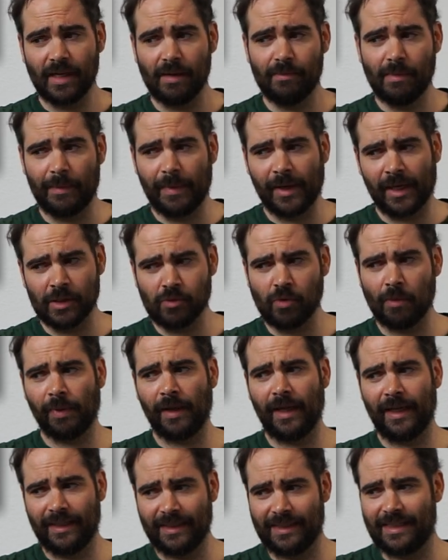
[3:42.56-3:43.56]
but because we're
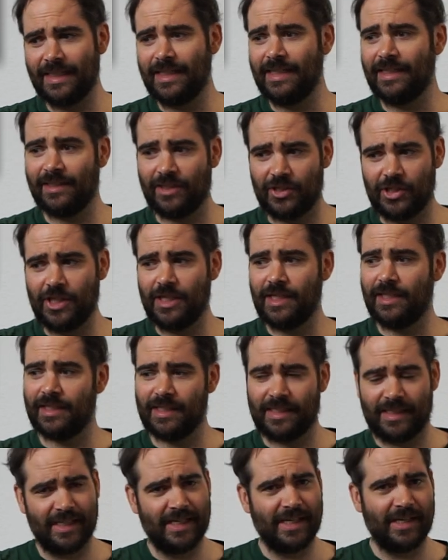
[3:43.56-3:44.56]
playing D and G and
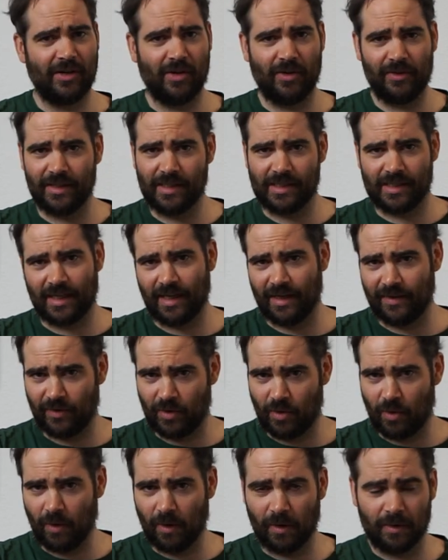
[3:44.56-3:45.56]
C and all these kind of
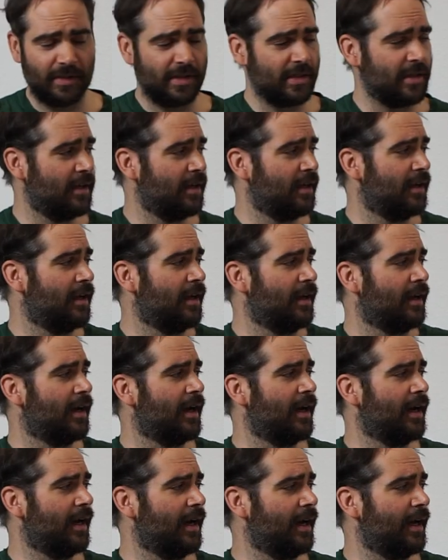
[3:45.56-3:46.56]
chords,
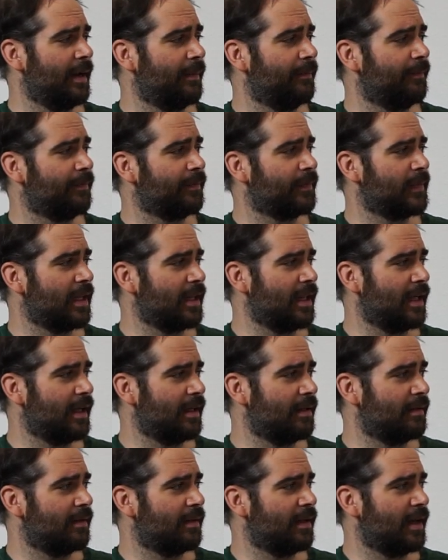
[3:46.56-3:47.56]

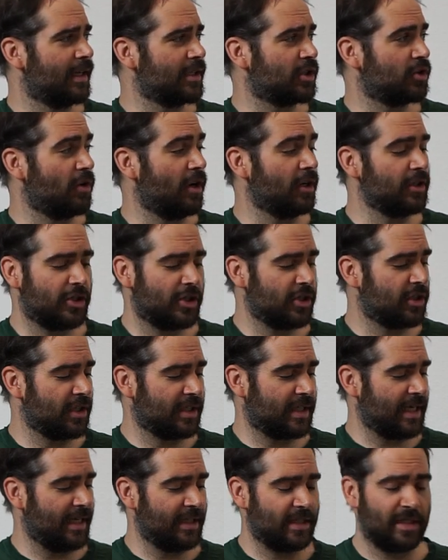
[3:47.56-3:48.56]
Scruggs just
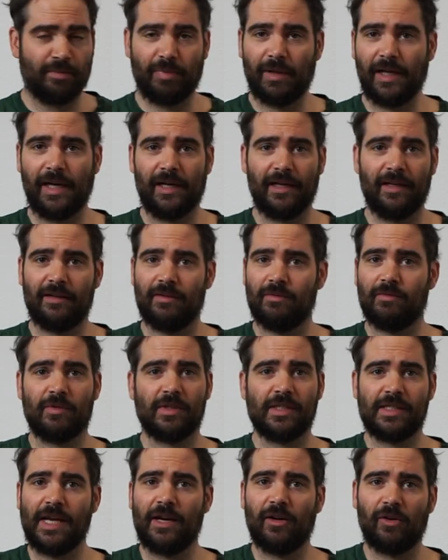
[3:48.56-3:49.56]
decides to play it in
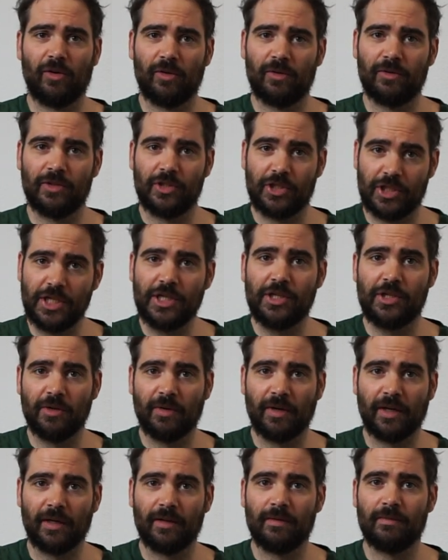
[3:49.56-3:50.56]
standard old G
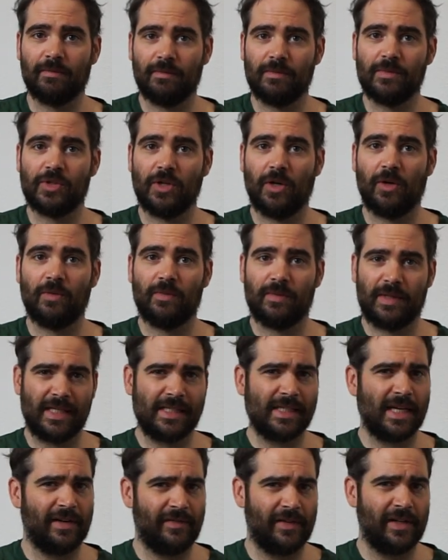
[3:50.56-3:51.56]
tuning. So that's
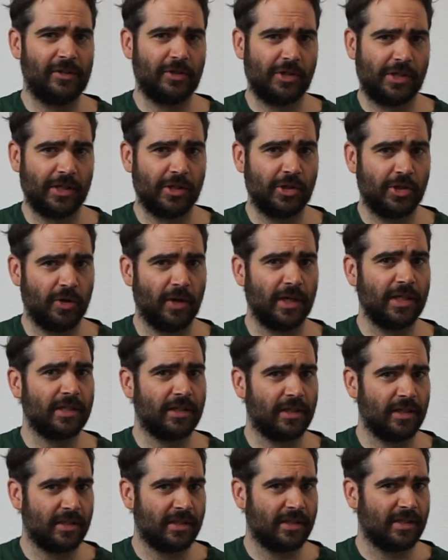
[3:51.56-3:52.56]
kind of an interesting choice
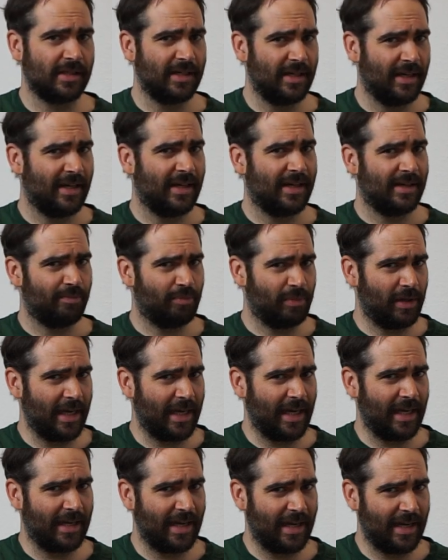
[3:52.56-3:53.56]
because
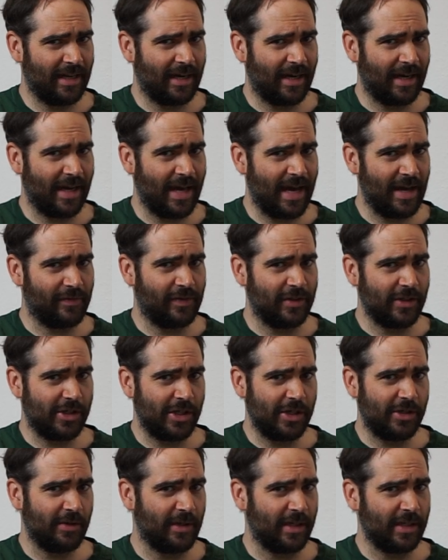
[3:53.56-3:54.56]
playing F in
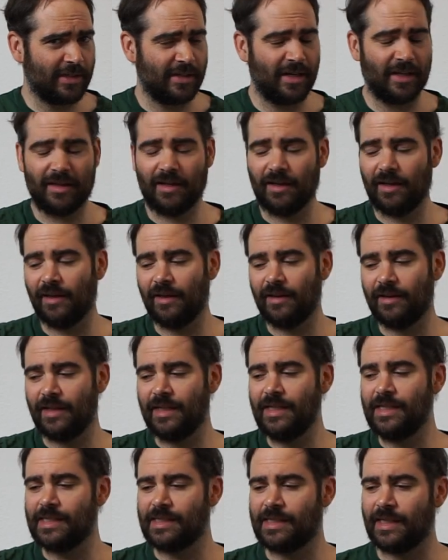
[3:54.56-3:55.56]
G tuning is not the
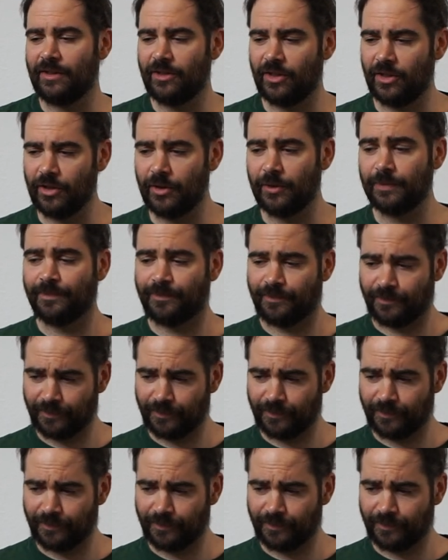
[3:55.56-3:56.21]
easiest thing to do.